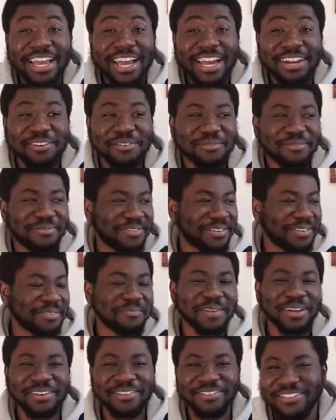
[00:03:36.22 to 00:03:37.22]
kind
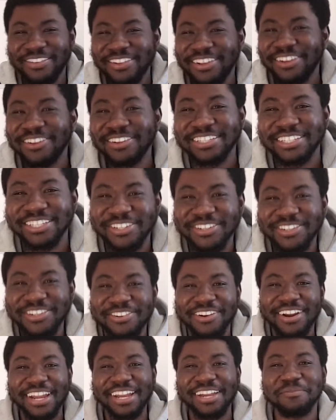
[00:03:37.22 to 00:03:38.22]
of not too
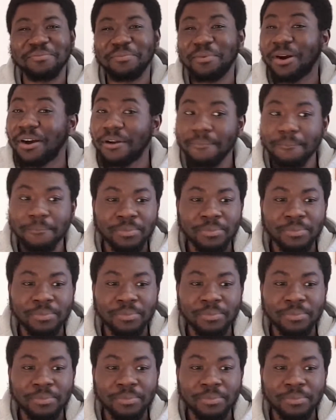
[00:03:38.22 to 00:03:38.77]
great, but